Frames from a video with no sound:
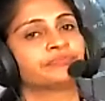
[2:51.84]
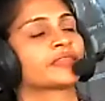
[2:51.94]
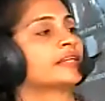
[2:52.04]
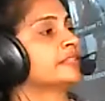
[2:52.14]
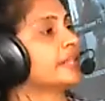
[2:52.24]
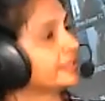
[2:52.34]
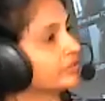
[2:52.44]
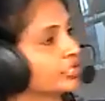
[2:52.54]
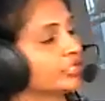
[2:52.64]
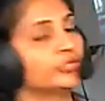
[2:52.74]
I, I
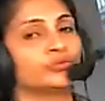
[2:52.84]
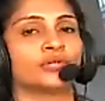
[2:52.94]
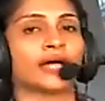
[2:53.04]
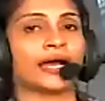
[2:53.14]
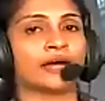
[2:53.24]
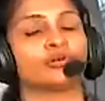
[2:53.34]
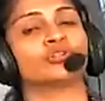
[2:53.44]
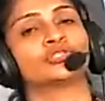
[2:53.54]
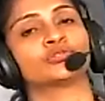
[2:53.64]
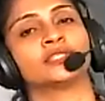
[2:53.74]
think you have
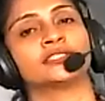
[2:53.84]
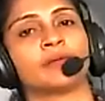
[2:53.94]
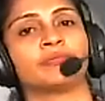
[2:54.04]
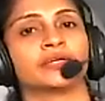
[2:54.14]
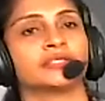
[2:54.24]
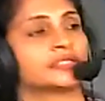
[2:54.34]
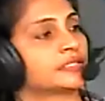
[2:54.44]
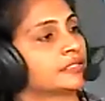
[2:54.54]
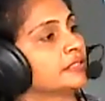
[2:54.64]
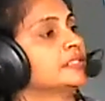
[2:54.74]
gone through the
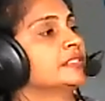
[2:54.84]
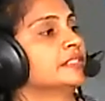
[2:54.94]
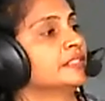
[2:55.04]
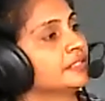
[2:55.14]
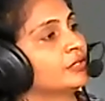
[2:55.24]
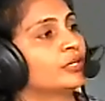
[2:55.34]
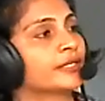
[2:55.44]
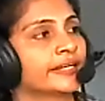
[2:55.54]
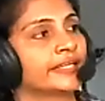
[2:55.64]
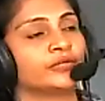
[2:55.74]
chapters
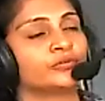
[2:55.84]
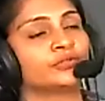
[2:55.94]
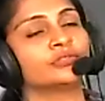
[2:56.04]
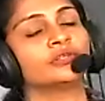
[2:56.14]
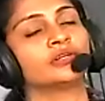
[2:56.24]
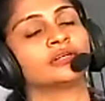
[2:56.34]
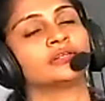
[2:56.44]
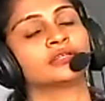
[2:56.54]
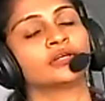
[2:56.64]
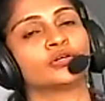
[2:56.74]
already you
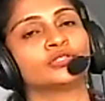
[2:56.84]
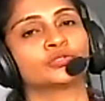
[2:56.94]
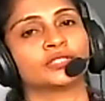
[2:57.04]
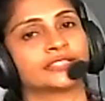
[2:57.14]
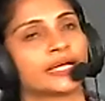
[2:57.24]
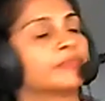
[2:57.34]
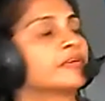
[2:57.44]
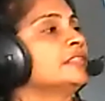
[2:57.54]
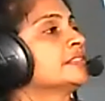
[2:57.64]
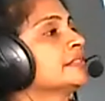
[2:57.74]
uh, gone through the
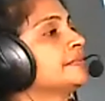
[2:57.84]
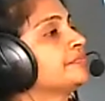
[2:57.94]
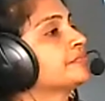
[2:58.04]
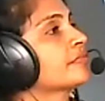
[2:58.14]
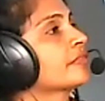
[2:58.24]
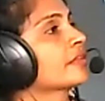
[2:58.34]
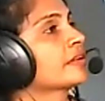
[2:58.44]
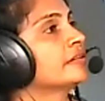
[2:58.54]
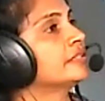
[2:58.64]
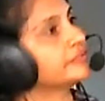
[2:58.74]
chapters.
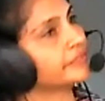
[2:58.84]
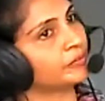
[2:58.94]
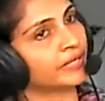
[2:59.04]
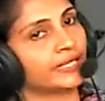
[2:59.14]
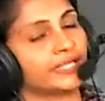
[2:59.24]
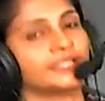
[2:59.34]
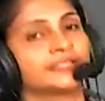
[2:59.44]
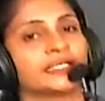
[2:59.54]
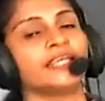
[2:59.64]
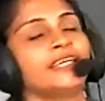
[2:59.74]
It will be easy.